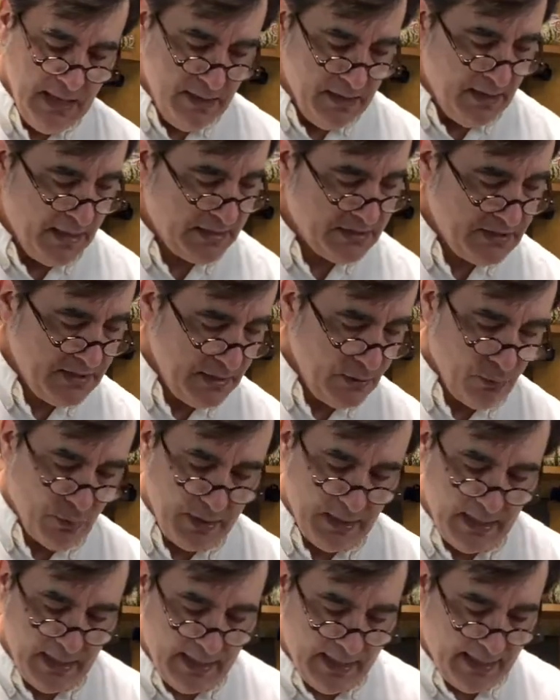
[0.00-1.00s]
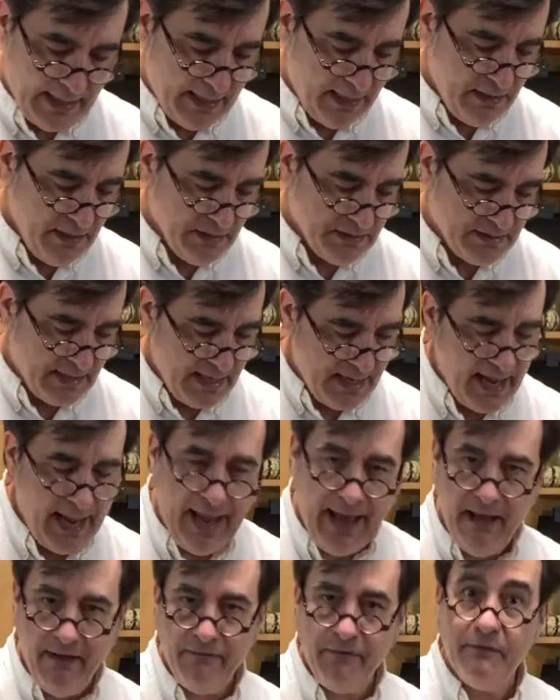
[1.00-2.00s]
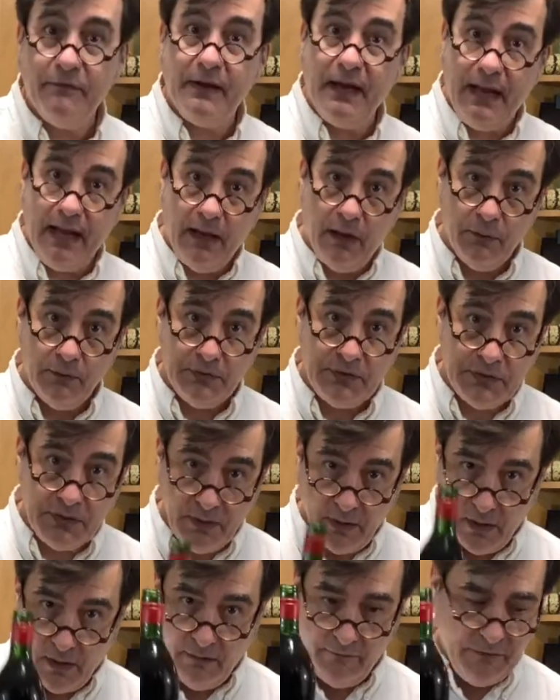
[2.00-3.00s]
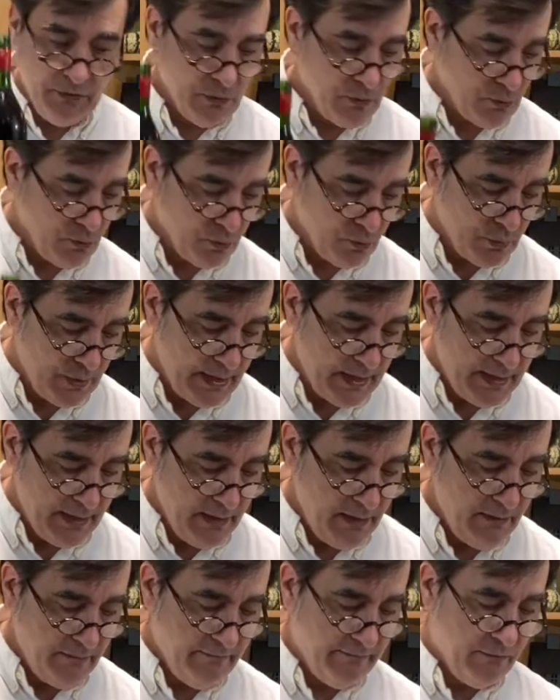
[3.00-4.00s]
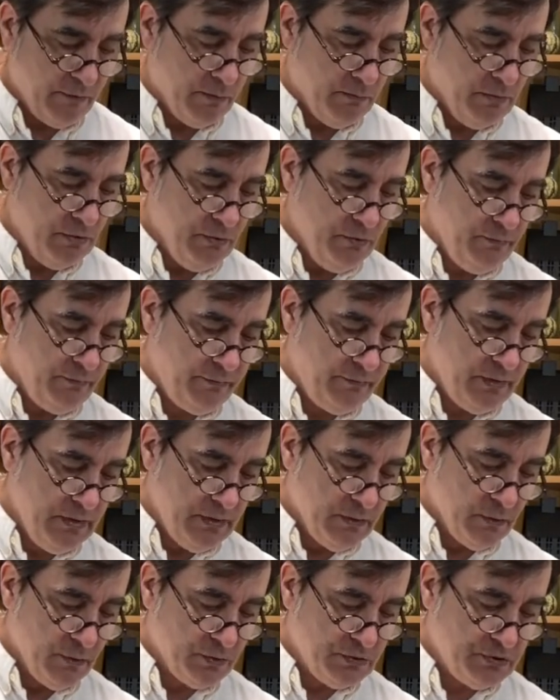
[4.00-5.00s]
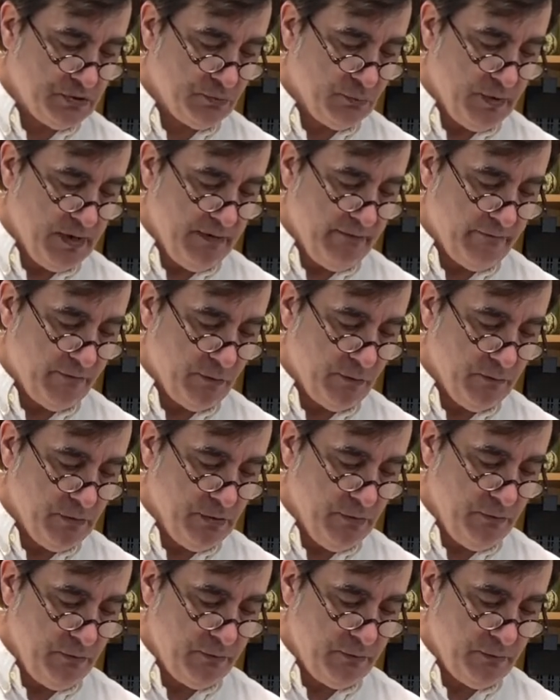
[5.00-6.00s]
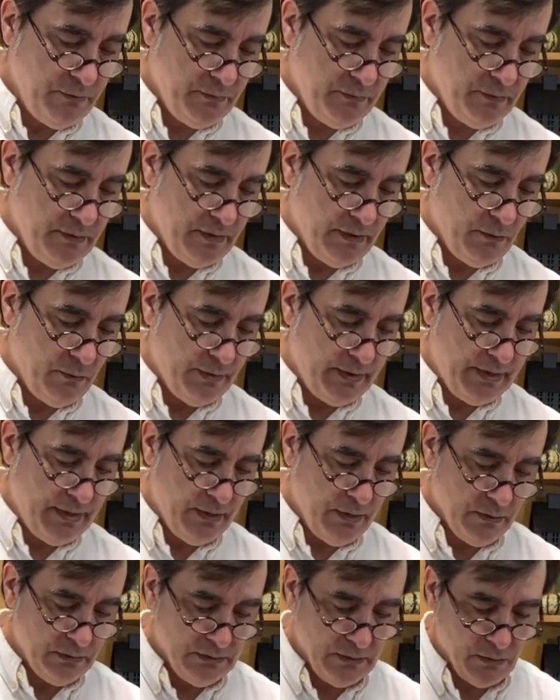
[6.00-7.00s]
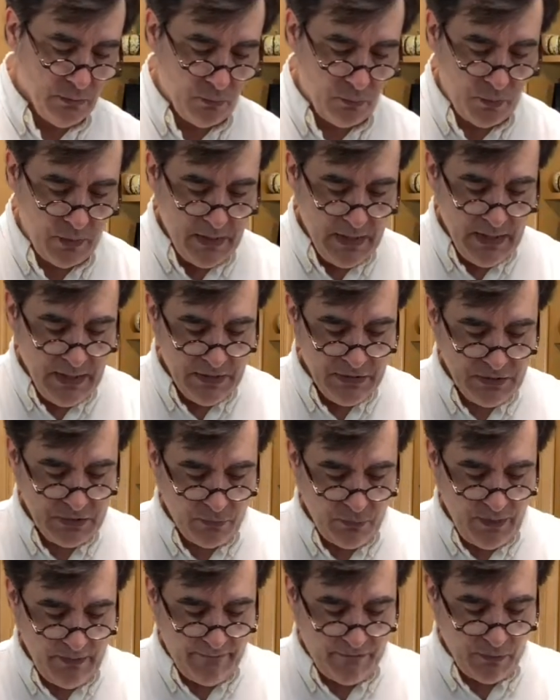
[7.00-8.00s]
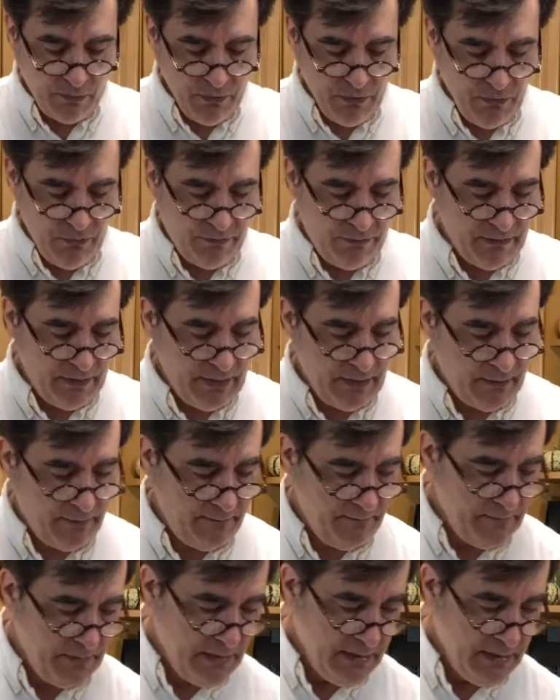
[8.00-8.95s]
Next thing we're going to add is a 1/2 ounce of your red vermouth or sweet vermouth. There we go, a little sweet vermouth there.